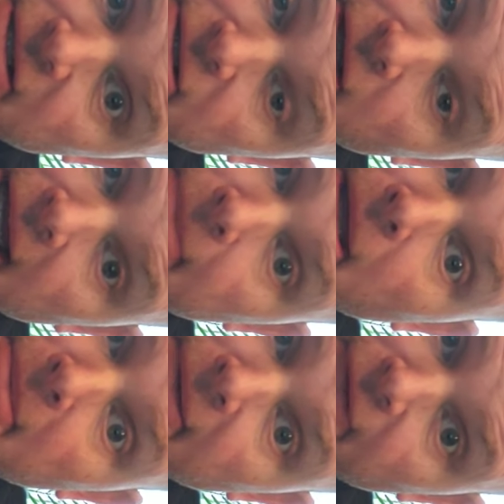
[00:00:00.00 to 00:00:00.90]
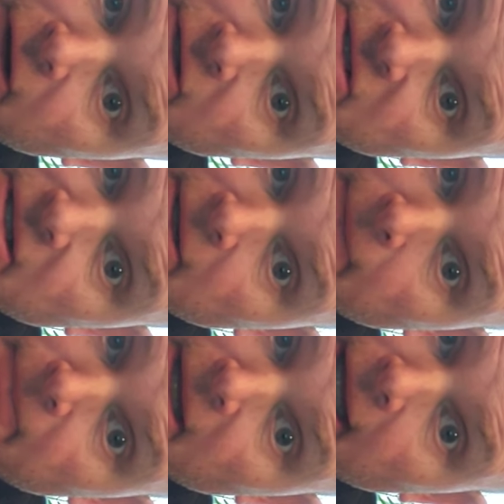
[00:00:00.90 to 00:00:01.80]
So email me first,
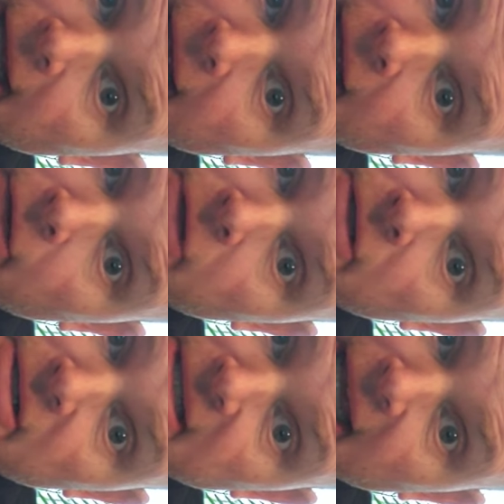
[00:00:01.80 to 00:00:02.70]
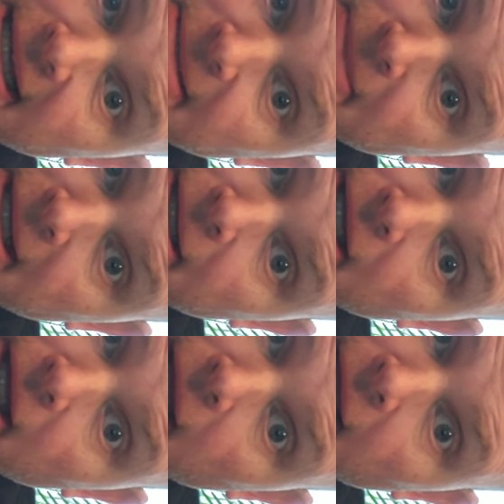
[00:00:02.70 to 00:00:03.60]
or you can text me.
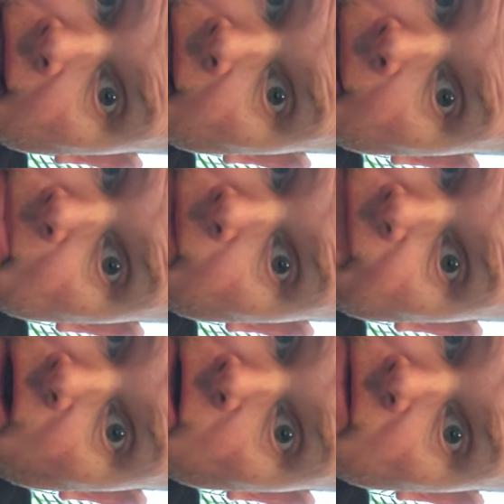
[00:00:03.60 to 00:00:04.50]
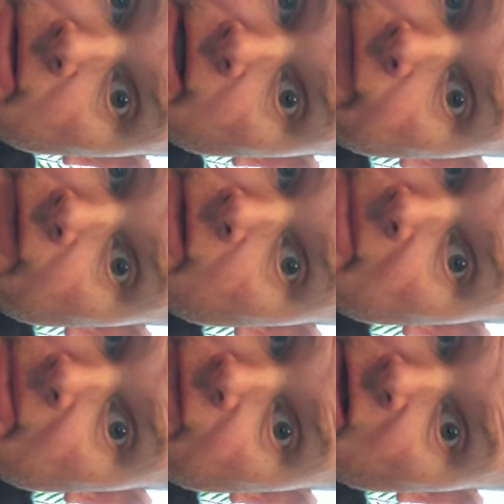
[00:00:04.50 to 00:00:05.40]
Prefer no
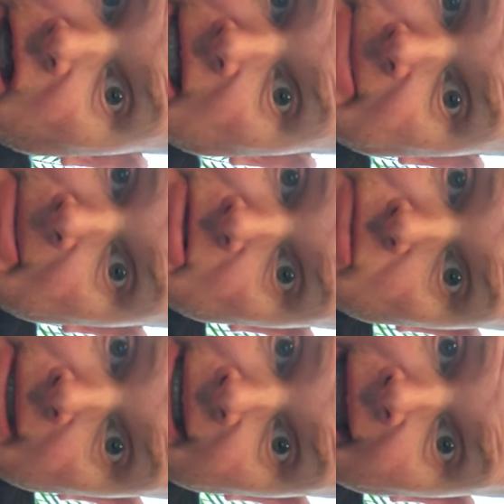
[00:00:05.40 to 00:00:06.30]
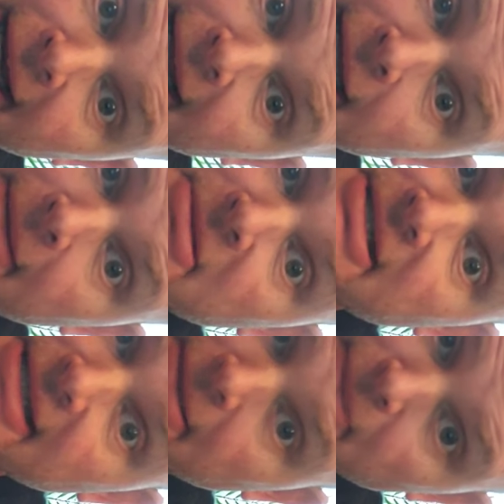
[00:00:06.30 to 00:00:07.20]
phone calls be between 9 a.m.
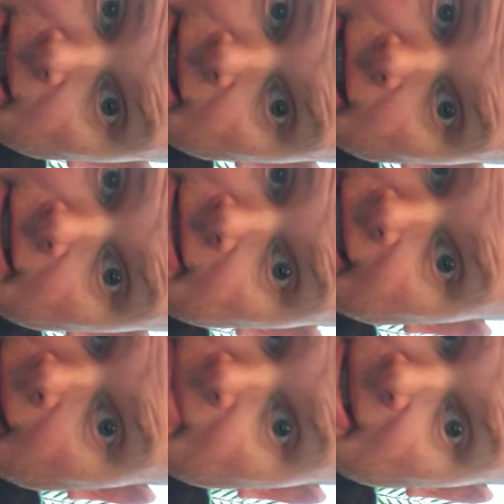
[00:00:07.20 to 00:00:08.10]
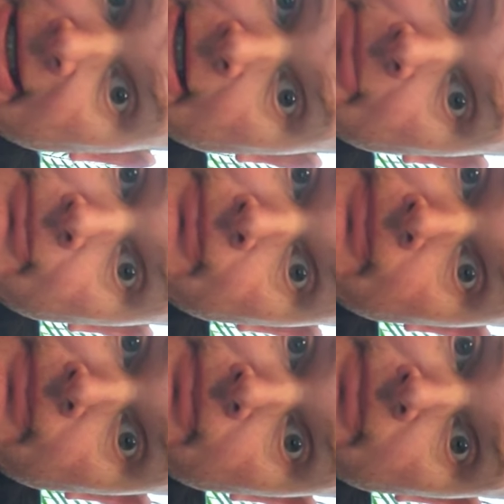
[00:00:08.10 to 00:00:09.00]
to 9 p.m.
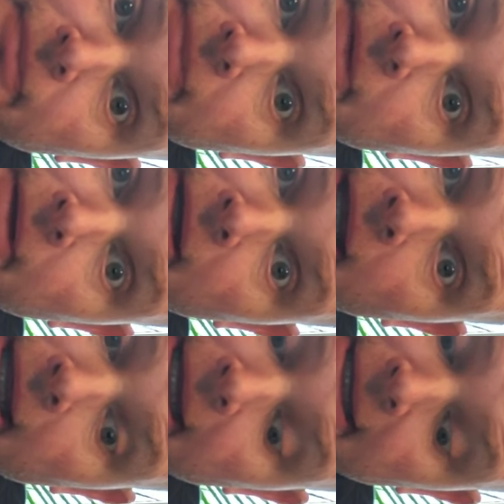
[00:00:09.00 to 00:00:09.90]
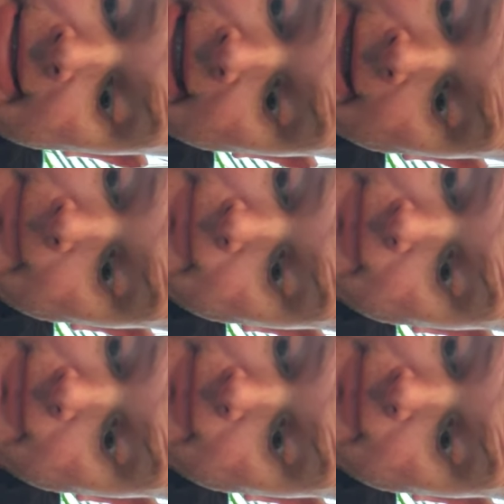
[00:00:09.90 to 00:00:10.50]
And